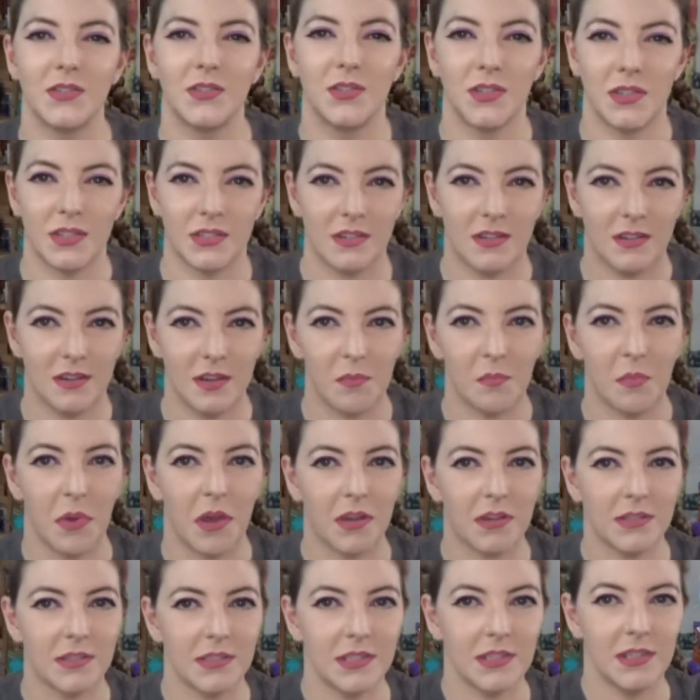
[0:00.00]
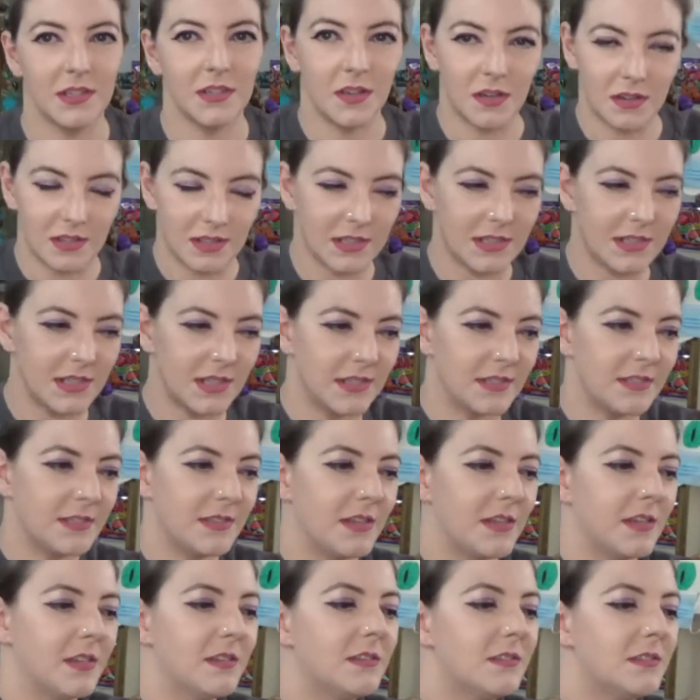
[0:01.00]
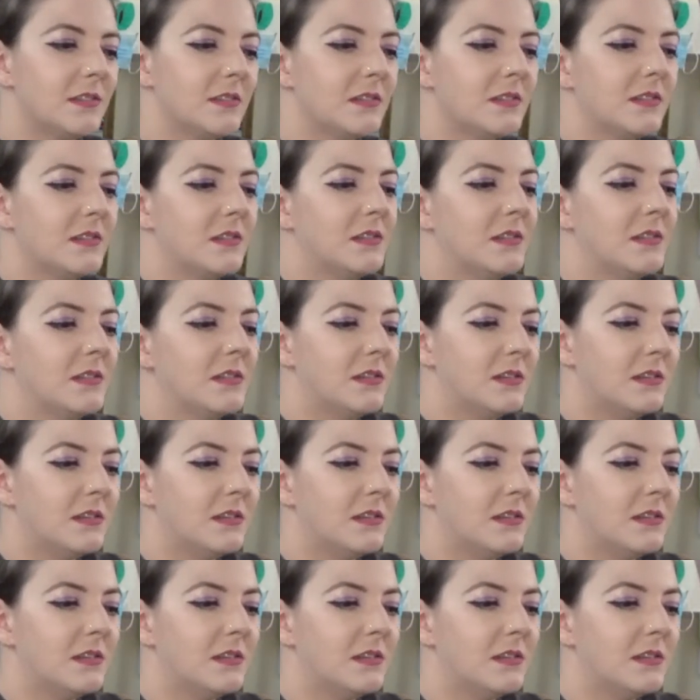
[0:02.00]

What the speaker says: is just an unboxing, not a taste test.